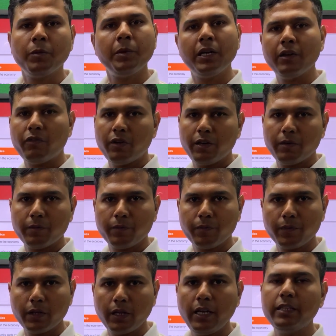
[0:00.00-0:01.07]
be different.
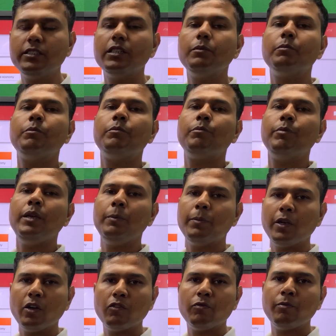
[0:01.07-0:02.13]
Let's say people
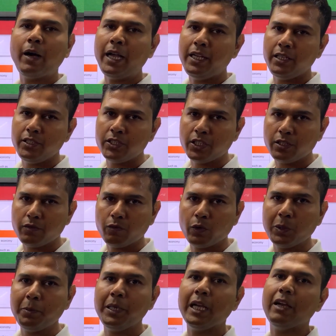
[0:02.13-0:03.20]
of my region
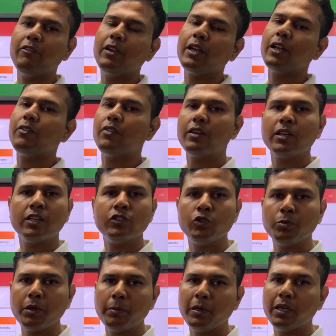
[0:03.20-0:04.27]
would be having different
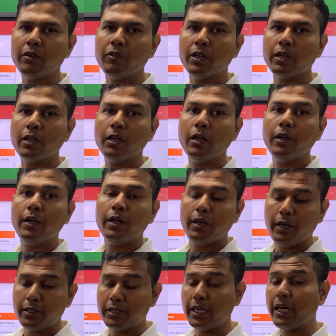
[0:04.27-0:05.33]
consumer behavior.
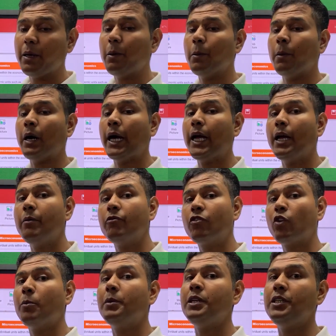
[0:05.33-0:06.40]
Let's say I am
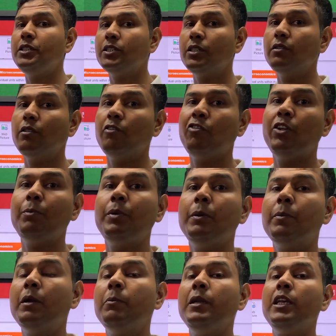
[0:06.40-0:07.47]
from a region where
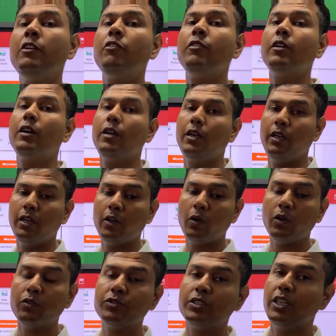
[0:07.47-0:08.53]
people believe in a lot
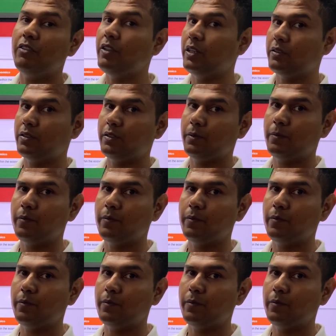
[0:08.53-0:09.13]
of savings,